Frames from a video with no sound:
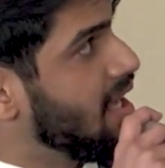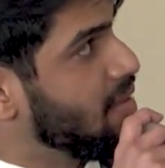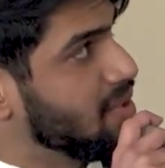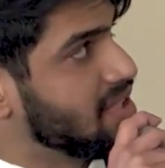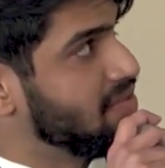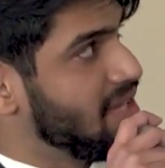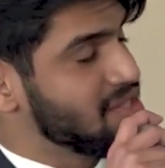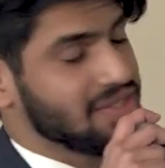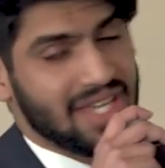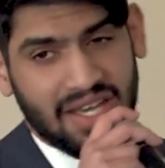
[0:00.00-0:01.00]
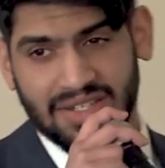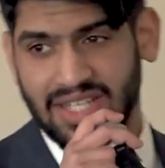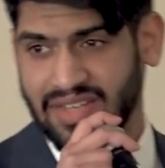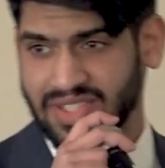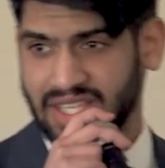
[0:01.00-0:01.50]
with advice on how to
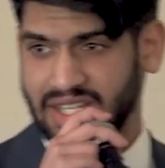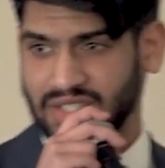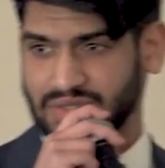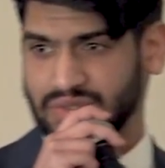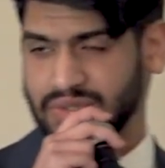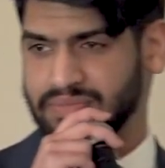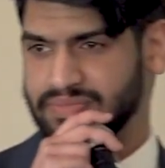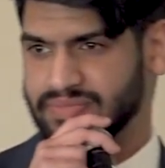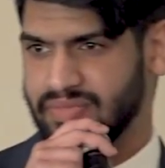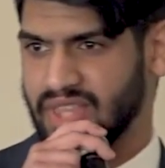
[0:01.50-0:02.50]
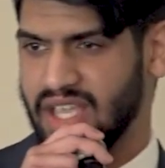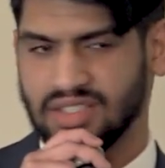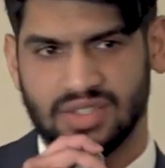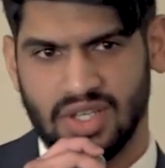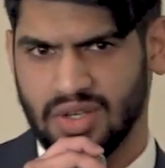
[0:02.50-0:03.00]
navigate high school. And
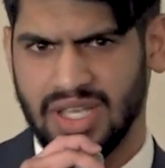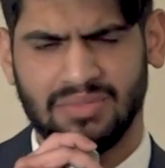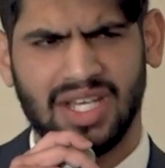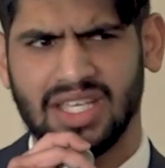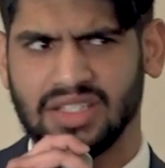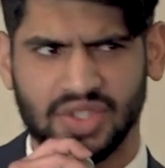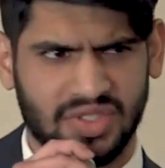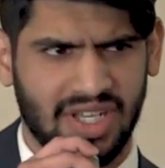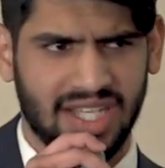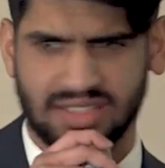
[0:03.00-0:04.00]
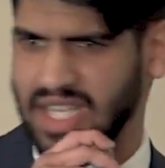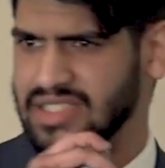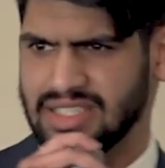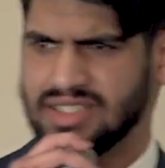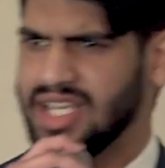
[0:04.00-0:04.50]
so in my English class, I
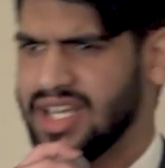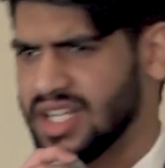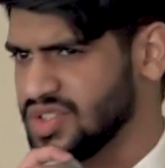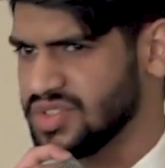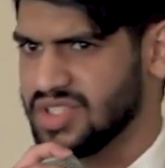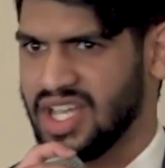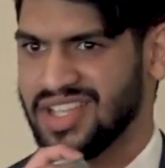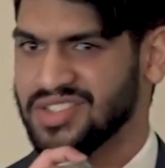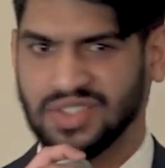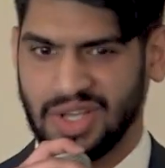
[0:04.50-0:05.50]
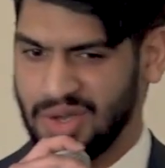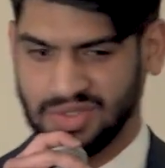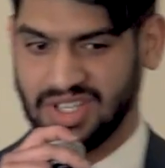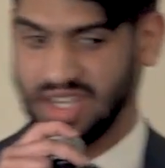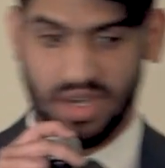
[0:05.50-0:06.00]
did that exercise. I
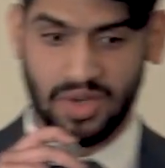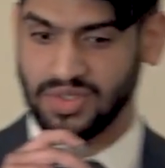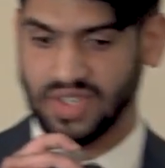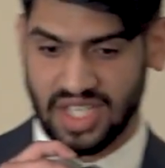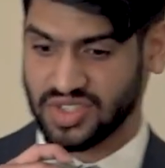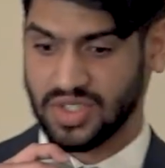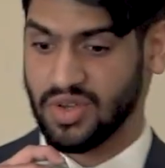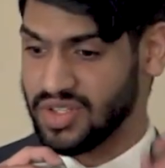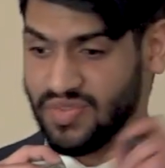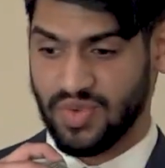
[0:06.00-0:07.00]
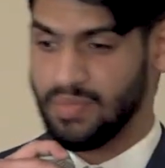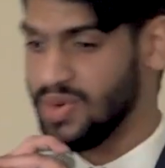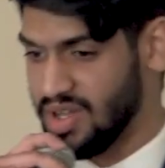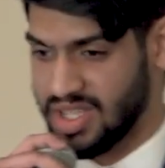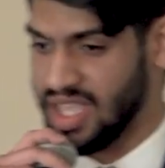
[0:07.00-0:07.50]
was like, oh, you guys should go to the
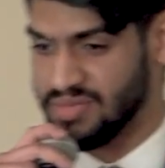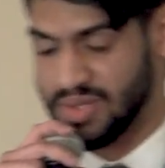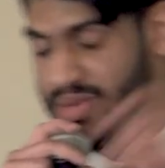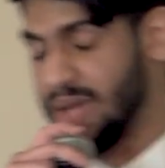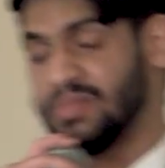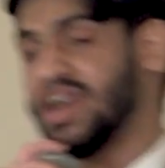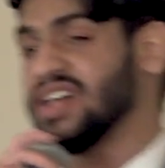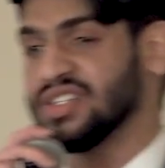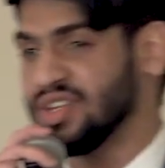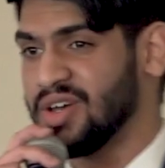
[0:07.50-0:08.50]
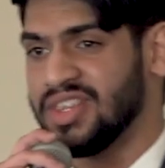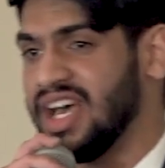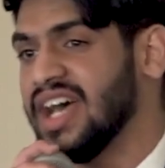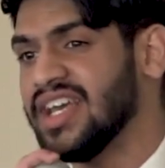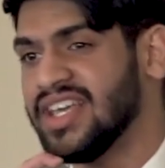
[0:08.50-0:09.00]
football games or pep rallies, all
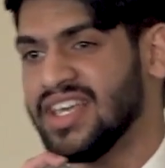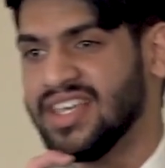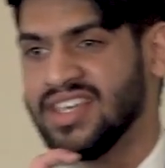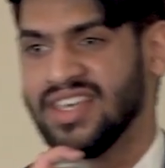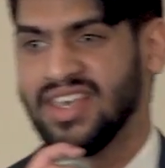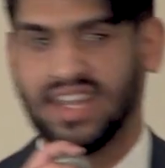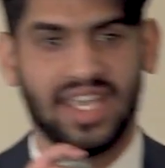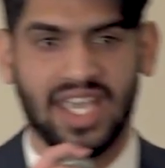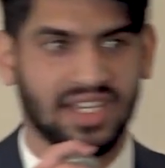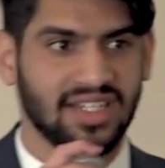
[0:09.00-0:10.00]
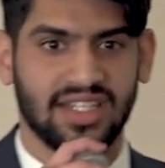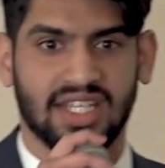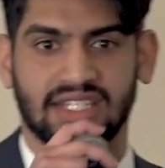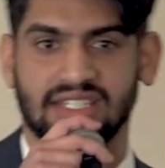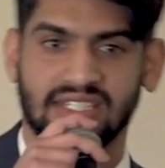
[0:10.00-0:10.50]
that. And I handed it in.